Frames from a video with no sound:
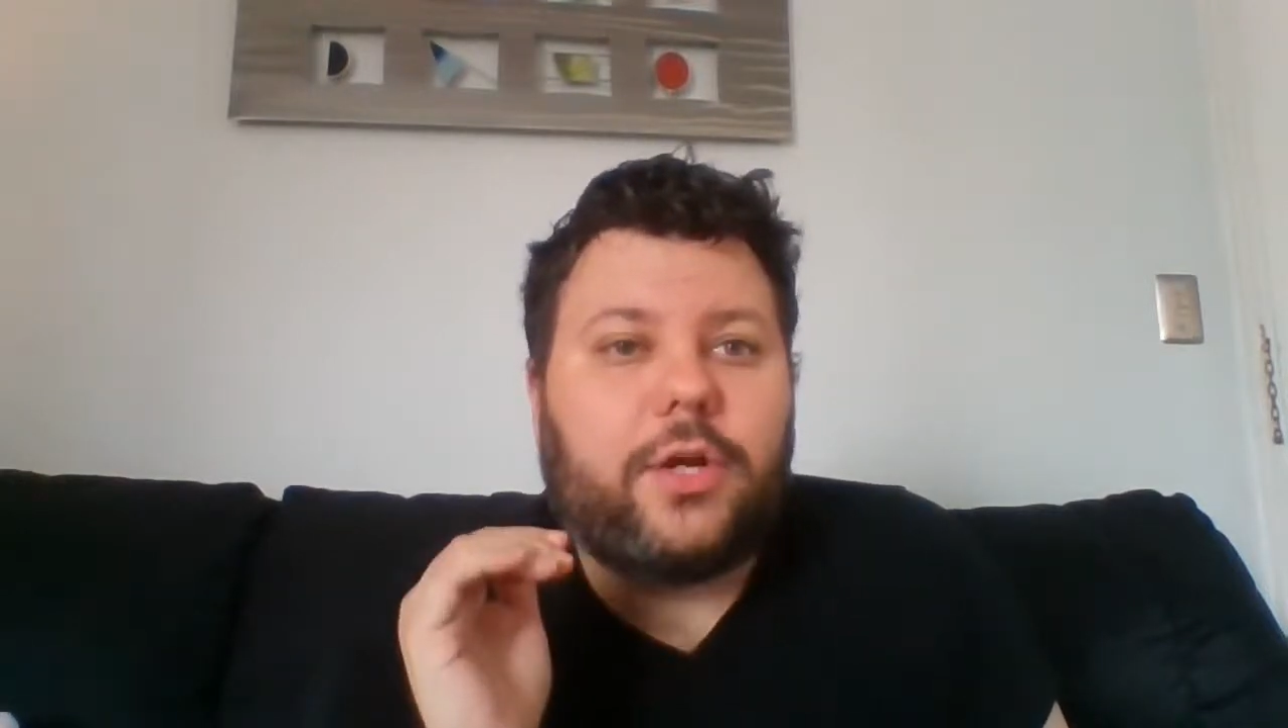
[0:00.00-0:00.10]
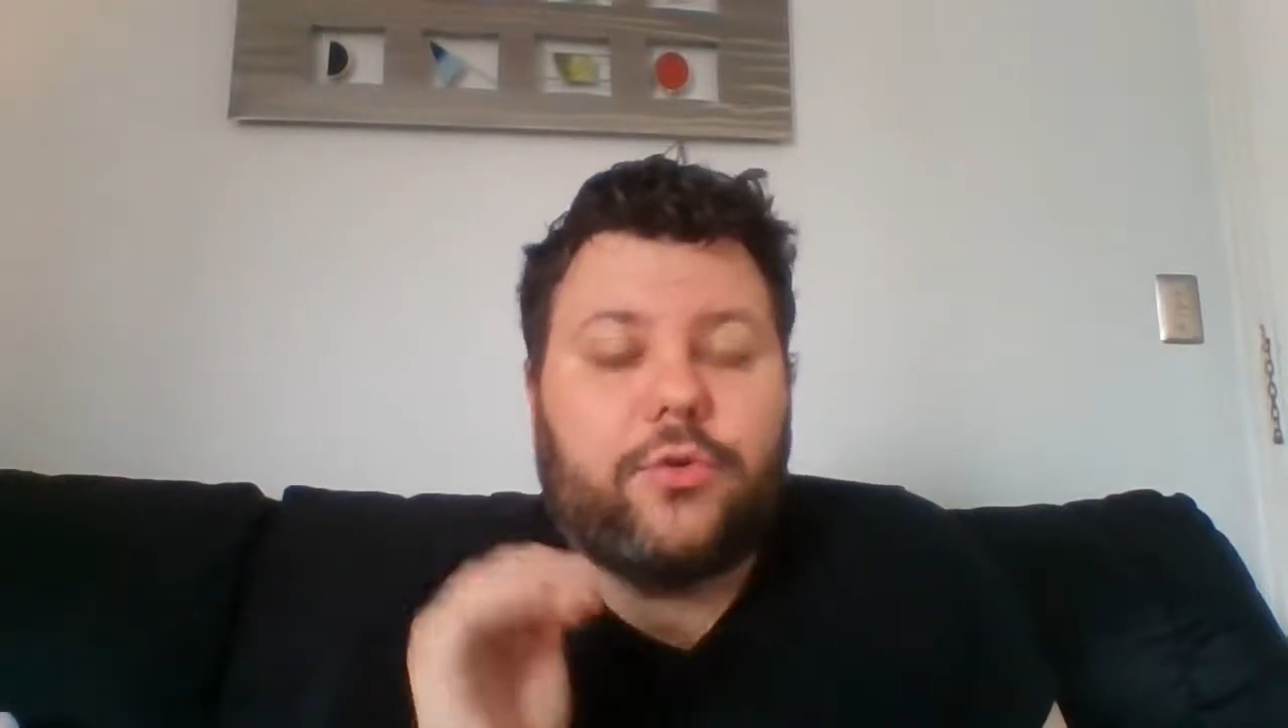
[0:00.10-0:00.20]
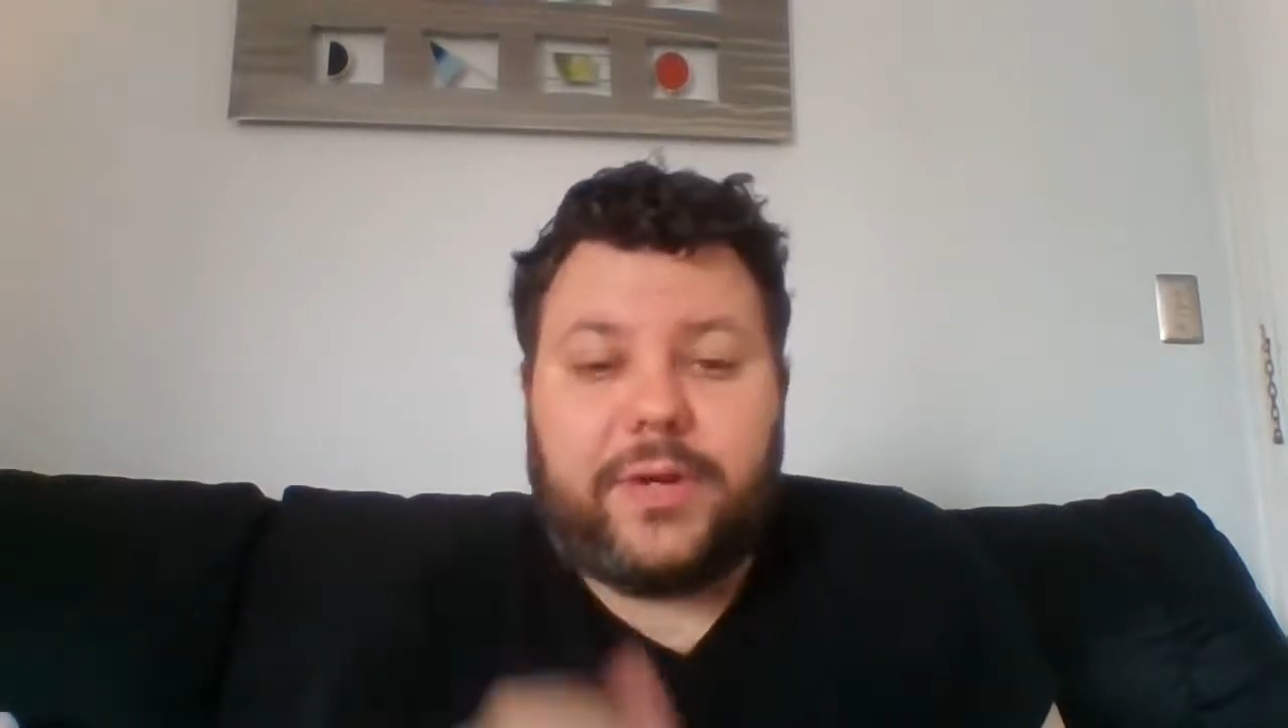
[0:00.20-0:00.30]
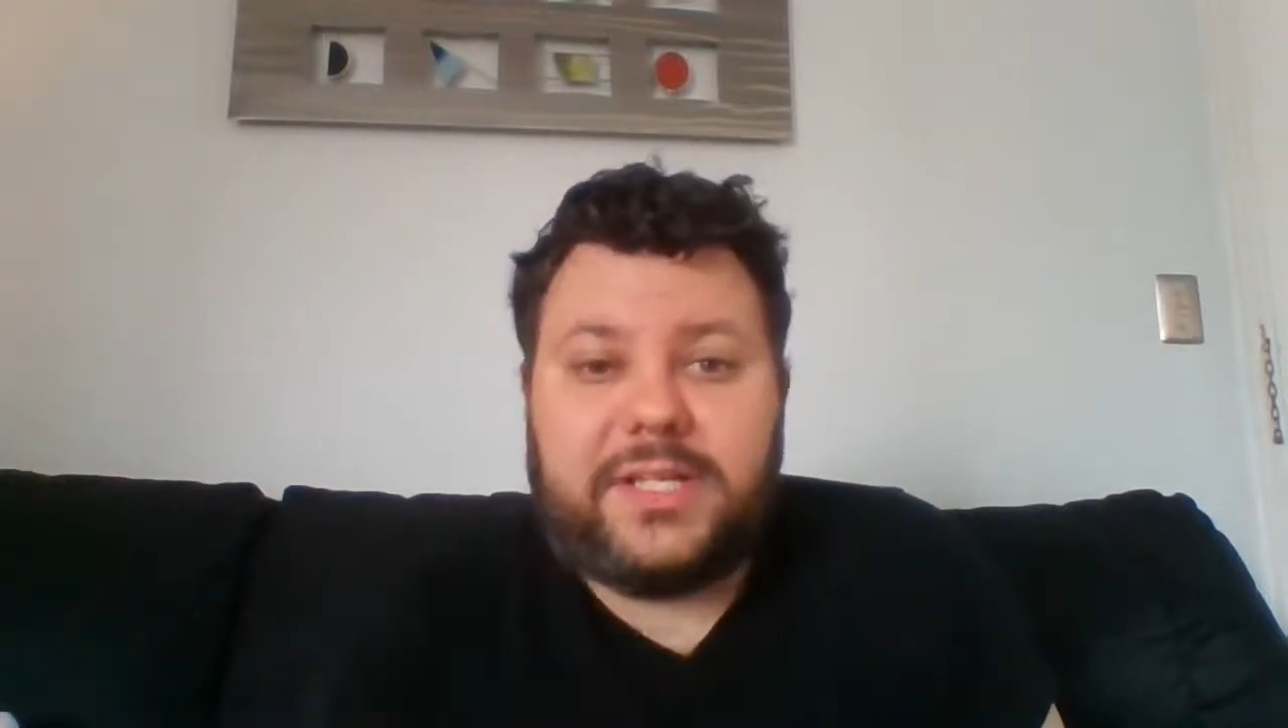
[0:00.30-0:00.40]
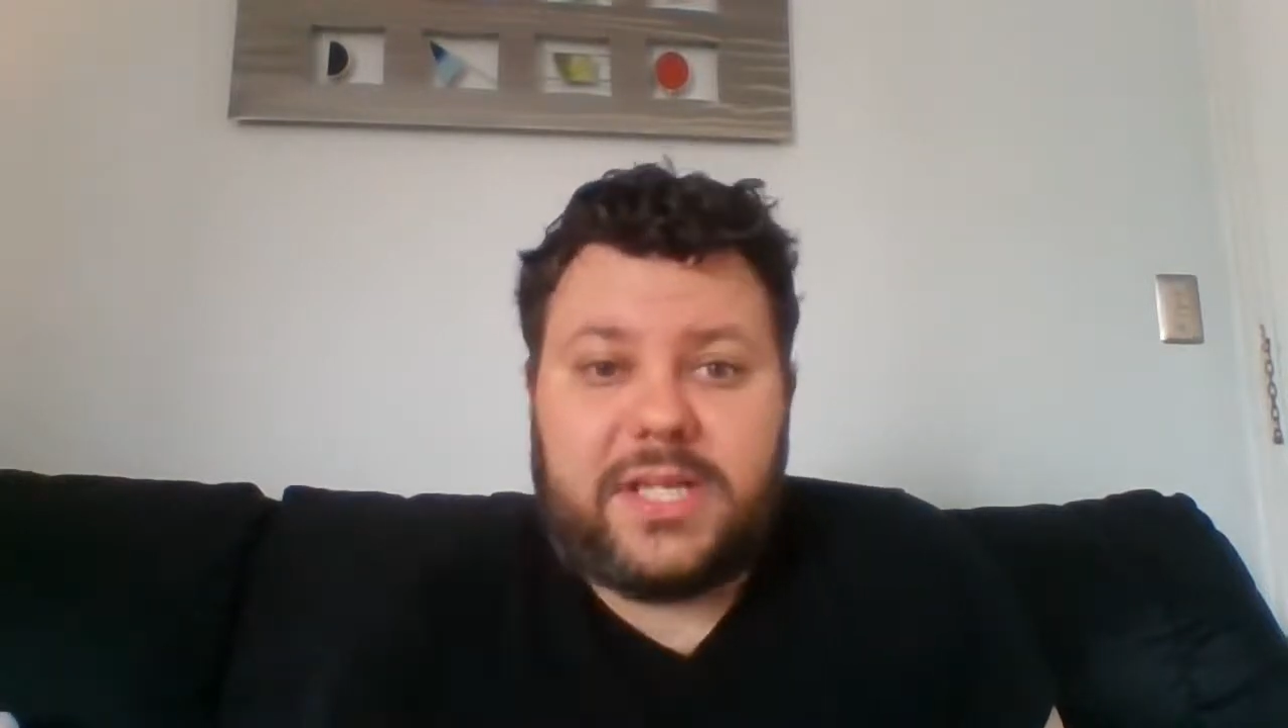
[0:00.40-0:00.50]

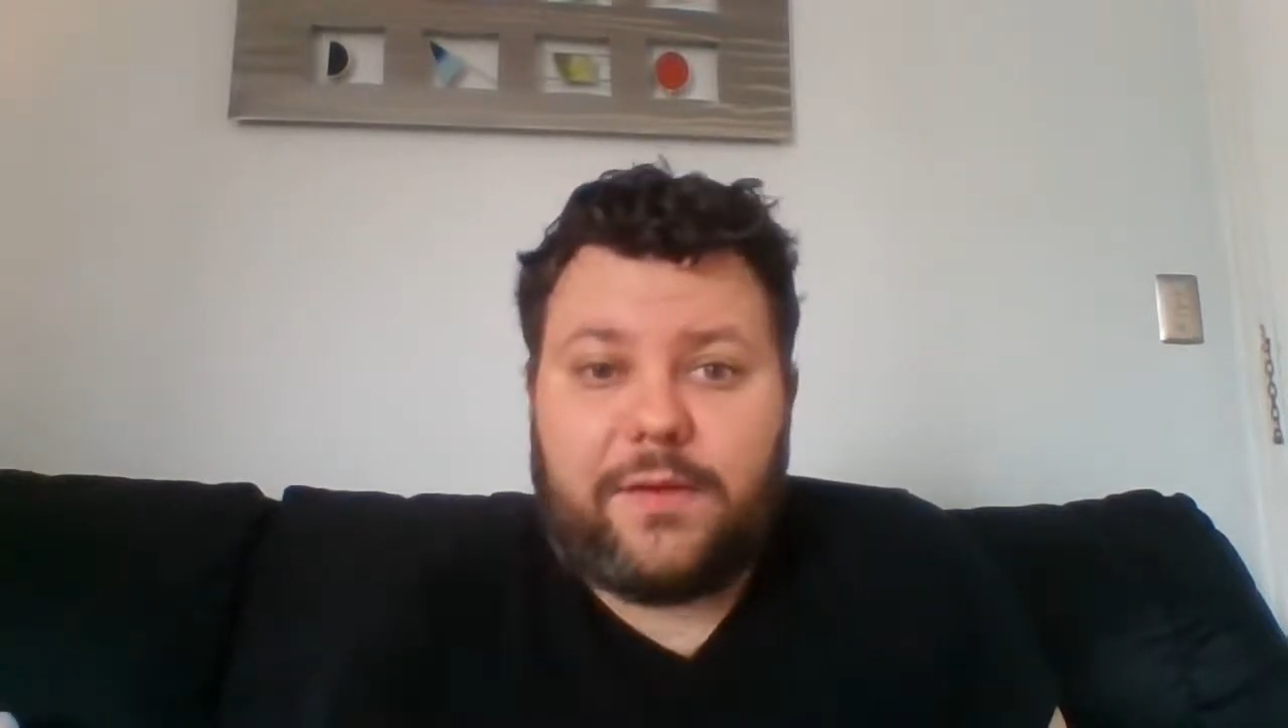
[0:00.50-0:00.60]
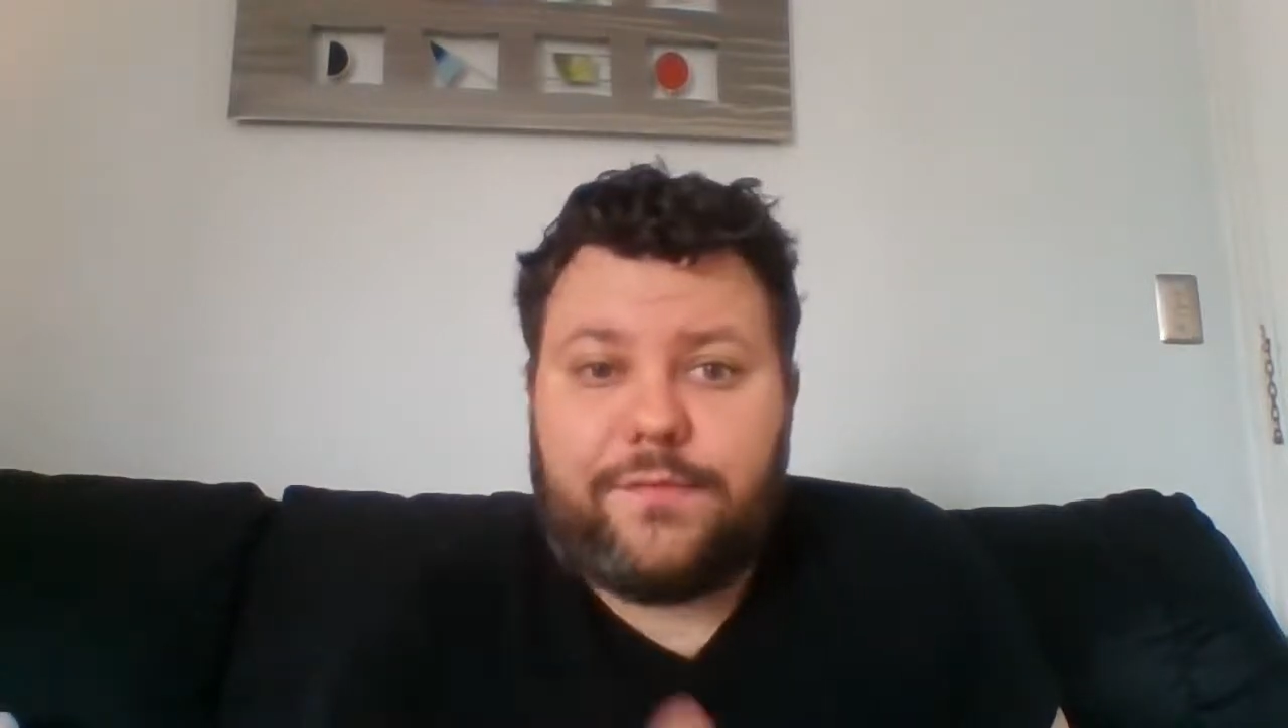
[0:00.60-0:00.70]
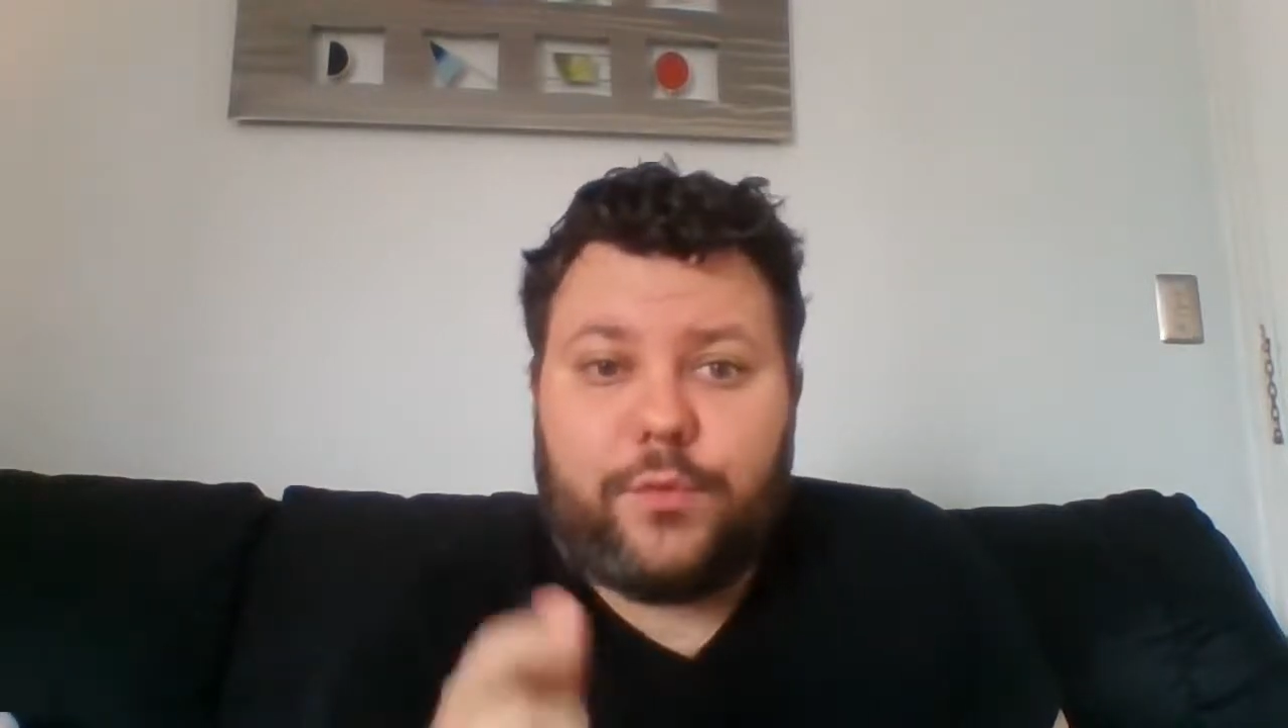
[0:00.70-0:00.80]
grades up